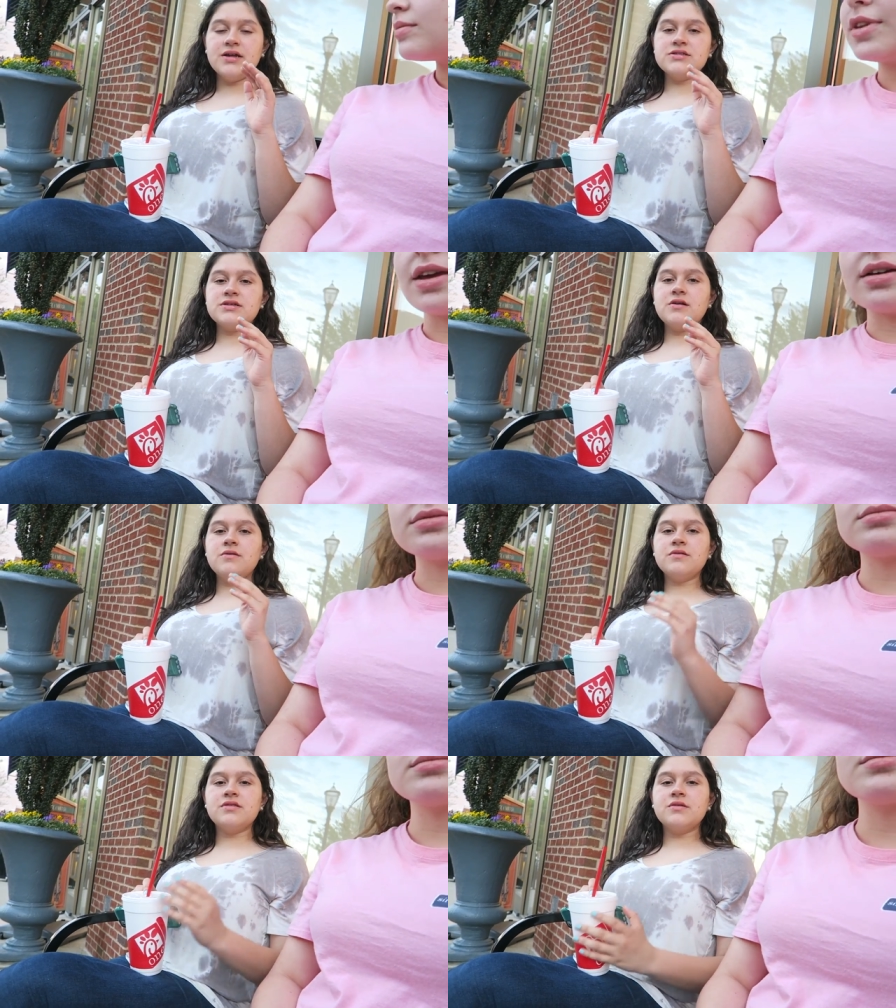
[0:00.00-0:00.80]
And
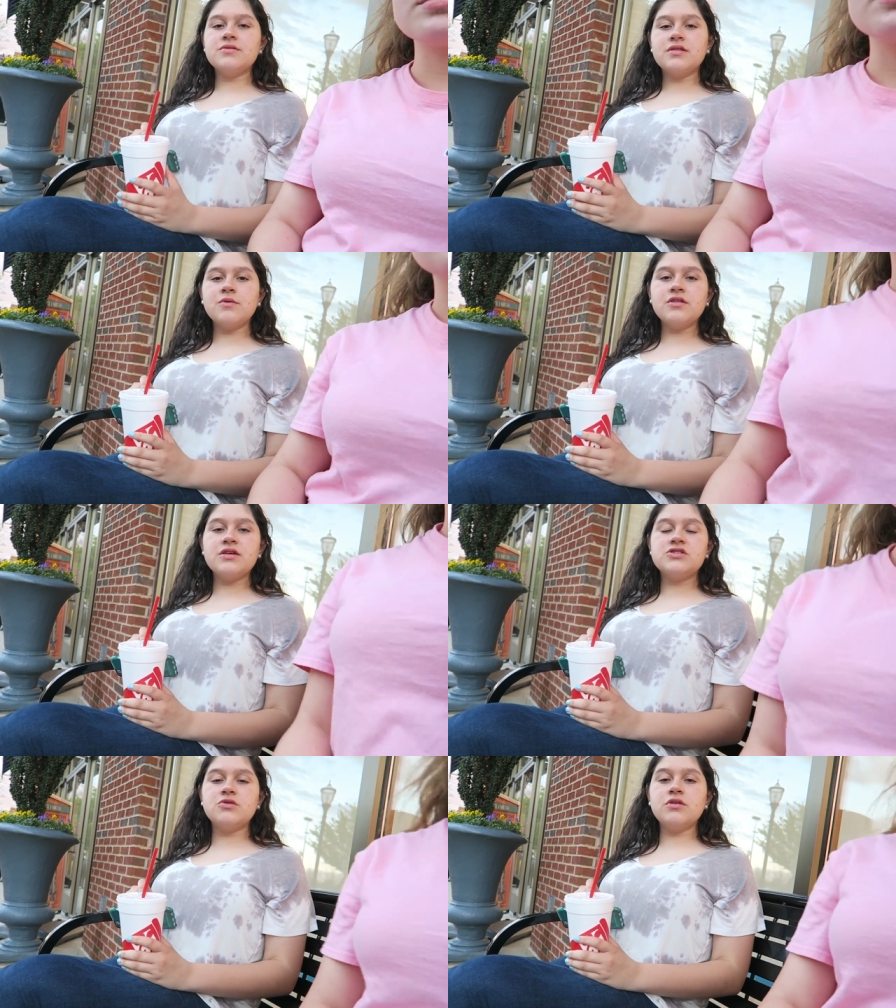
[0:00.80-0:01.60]
so there, there were
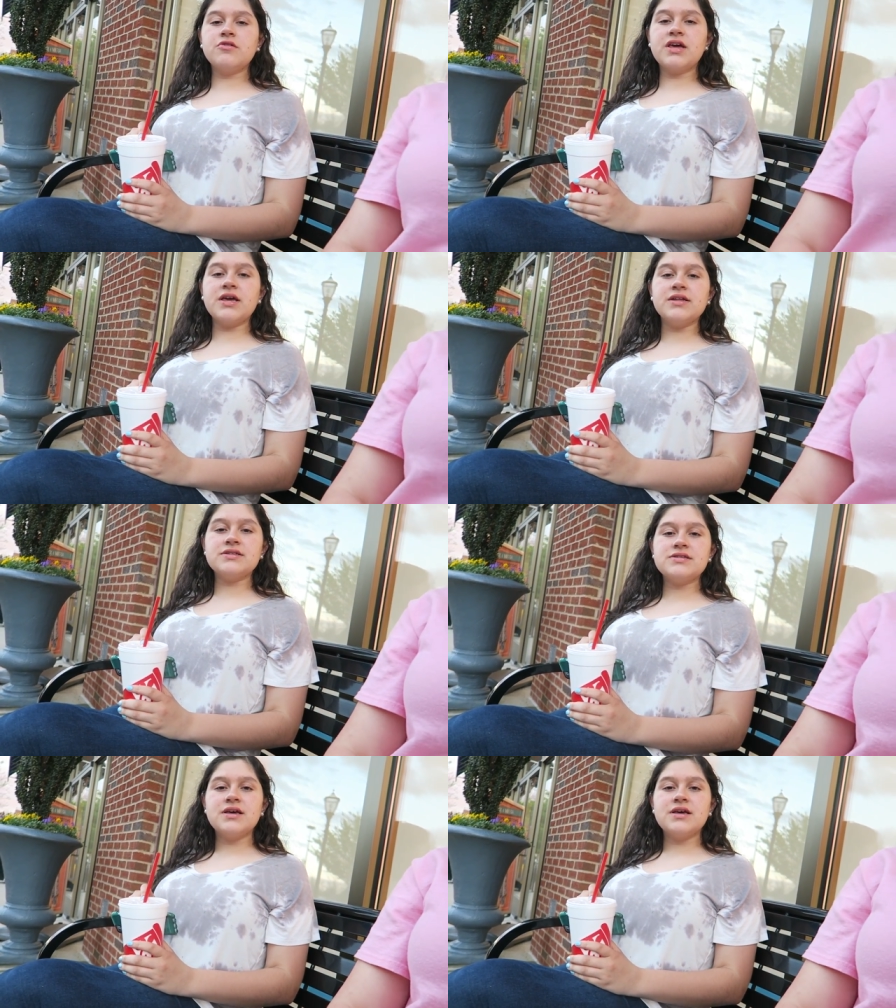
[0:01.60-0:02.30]
these two little kids